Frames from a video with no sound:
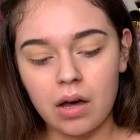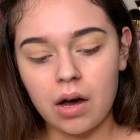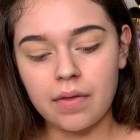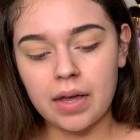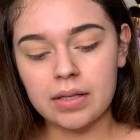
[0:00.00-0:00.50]

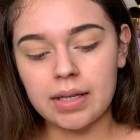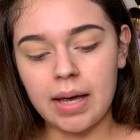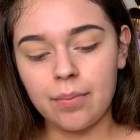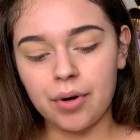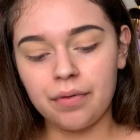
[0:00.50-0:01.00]
on that
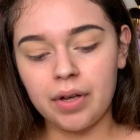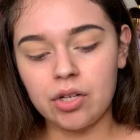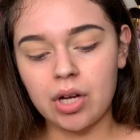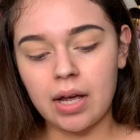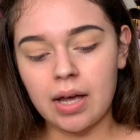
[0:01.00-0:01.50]
same Morphe
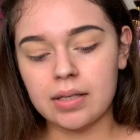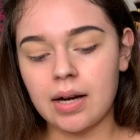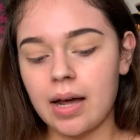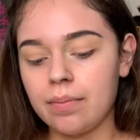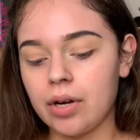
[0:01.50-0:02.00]

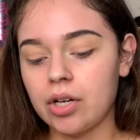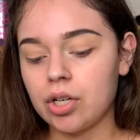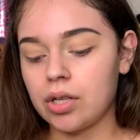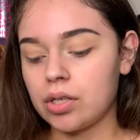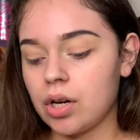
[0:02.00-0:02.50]
JS9 brush
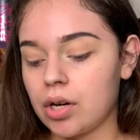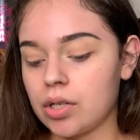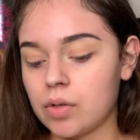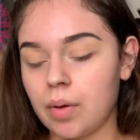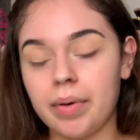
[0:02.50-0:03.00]
and start
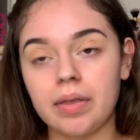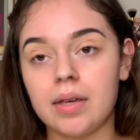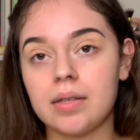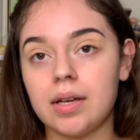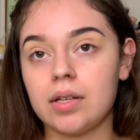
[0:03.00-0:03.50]
sweeping
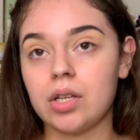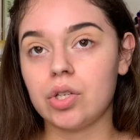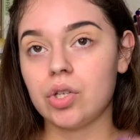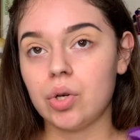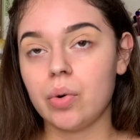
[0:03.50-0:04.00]
this
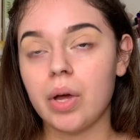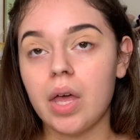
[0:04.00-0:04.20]
into